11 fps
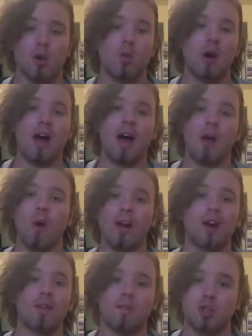where I whack
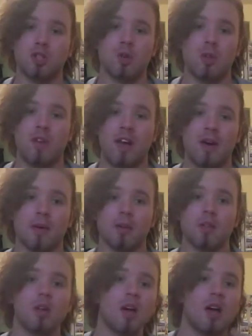it on for 2 or 3
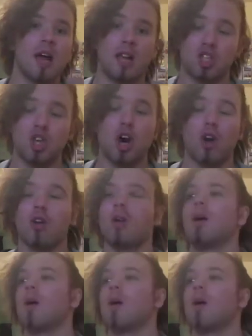hours, it's gone,